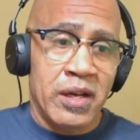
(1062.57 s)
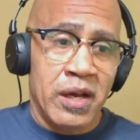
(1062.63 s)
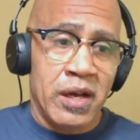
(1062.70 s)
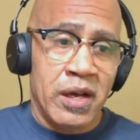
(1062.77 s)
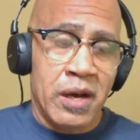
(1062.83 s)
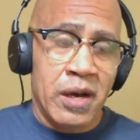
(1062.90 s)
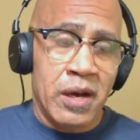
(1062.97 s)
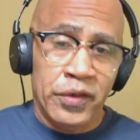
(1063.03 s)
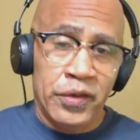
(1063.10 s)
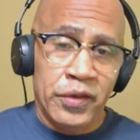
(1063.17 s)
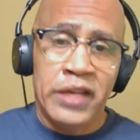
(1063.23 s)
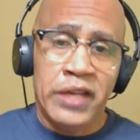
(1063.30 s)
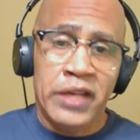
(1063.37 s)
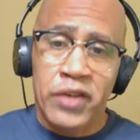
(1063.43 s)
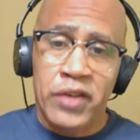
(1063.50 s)
Often
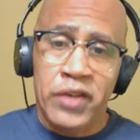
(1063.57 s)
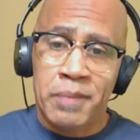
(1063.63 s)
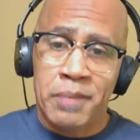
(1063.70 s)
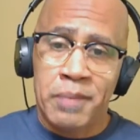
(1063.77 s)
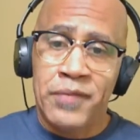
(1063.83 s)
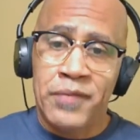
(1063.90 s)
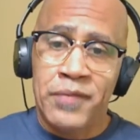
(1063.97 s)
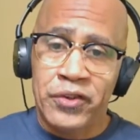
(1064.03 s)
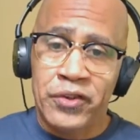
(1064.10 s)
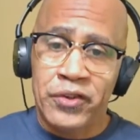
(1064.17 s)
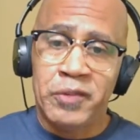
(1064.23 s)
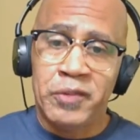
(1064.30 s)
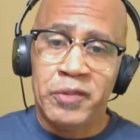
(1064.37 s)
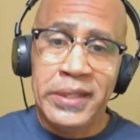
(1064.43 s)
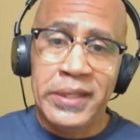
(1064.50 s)
HR
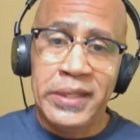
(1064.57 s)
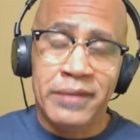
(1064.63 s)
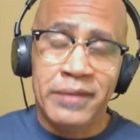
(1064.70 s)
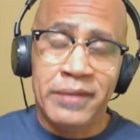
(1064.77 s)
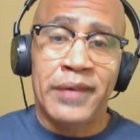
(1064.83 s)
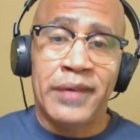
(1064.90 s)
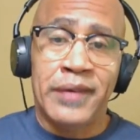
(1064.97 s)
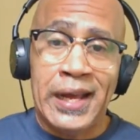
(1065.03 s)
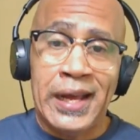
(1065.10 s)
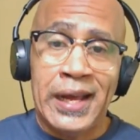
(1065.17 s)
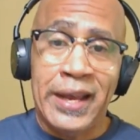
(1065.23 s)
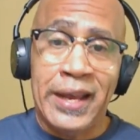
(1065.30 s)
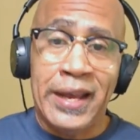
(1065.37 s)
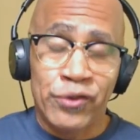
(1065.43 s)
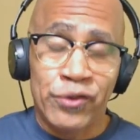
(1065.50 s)
professionals believe
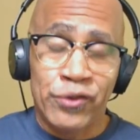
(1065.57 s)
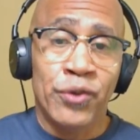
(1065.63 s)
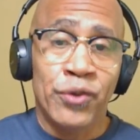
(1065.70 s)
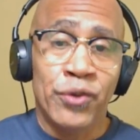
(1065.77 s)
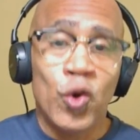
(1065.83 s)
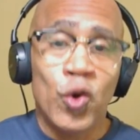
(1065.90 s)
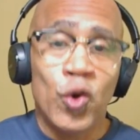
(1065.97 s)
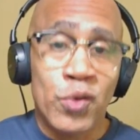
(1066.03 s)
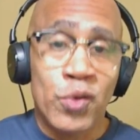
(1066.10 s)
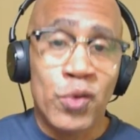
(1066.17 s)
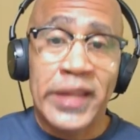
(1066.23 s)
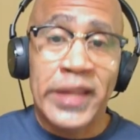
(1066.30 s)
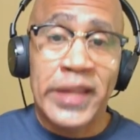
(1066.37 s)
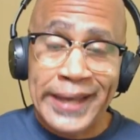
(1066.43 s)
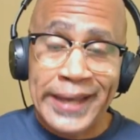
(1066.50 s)
I should know more
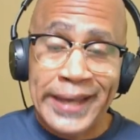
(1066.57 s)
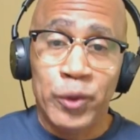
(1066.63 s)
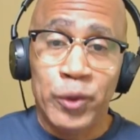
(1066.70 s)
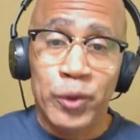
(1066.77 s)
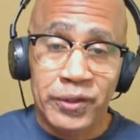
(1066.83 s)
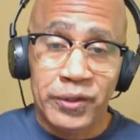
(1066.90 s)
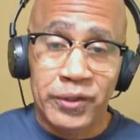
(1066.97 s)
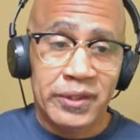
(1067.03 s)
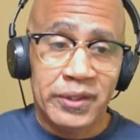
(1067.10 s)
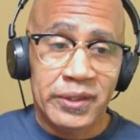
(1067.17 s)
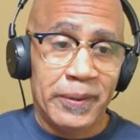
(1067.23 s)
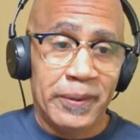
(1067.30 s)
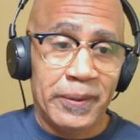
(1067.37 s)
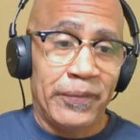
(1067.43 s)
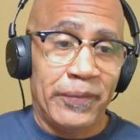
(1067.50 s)
than I know.
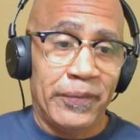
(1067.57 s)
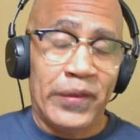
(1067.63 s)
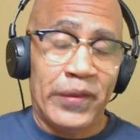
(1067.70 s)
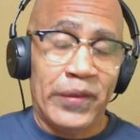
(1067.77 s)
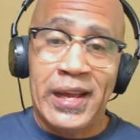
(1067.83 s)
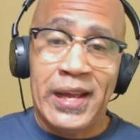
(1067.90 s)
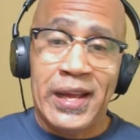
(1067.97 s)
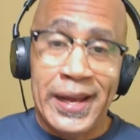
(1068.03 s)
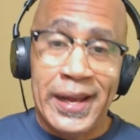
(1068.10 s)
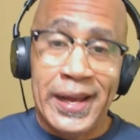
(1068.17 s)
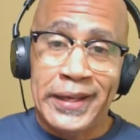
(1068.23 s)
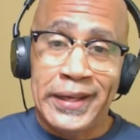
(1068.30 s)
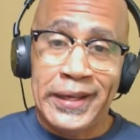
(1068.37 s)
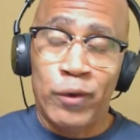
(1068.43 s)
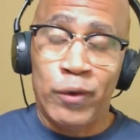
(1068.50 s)

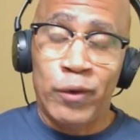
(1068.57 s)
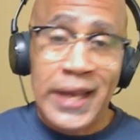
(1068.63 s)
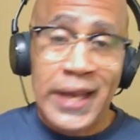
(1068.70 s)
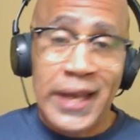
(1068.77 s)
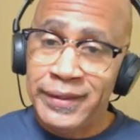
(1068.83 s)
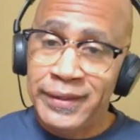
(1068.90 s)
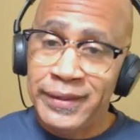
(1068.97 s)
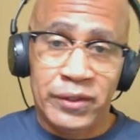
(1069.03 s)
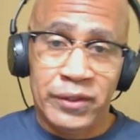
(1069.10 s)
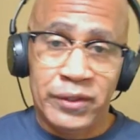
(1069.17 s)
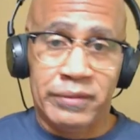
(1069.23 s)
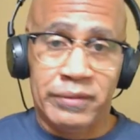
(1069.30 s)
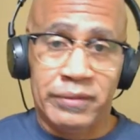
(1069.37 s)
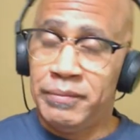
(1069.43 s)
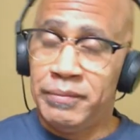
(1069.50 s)
And I don't like to
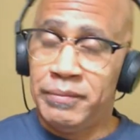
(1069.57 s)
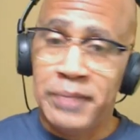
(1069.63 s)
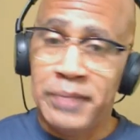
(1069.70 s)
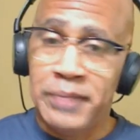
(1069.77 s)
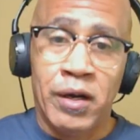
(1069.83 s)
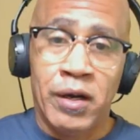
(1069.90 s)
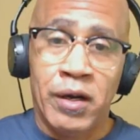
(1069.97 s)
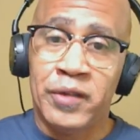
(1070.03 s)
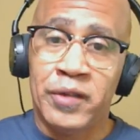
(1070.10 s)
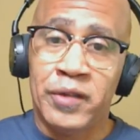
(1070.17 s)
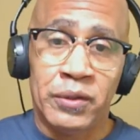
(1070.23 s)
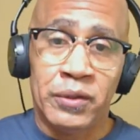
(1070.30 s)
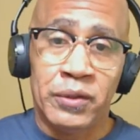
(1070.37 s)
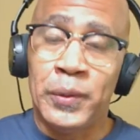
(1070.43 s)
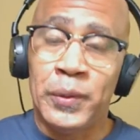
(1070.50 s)
be caught
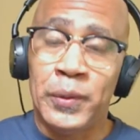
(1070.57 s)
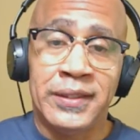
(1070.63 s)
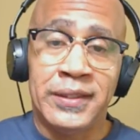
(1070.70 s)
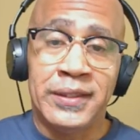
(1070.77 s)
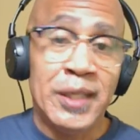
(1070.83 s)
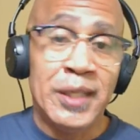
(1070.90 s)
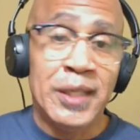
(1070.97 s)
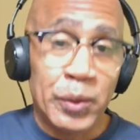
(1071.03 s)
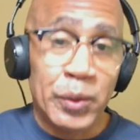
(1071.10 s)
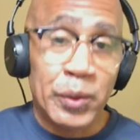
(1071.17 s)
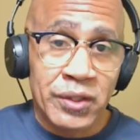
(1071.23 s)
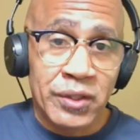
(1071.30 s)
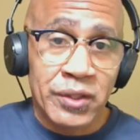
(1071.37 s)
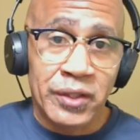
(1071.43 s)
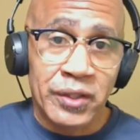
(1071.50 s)
out the way Celia was
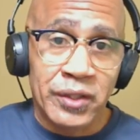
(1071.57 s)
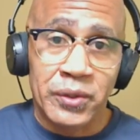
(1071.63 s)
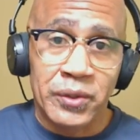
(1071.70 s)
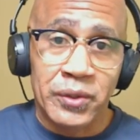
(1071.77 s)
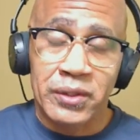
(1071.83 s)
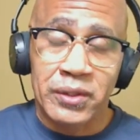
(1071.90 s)
caught out.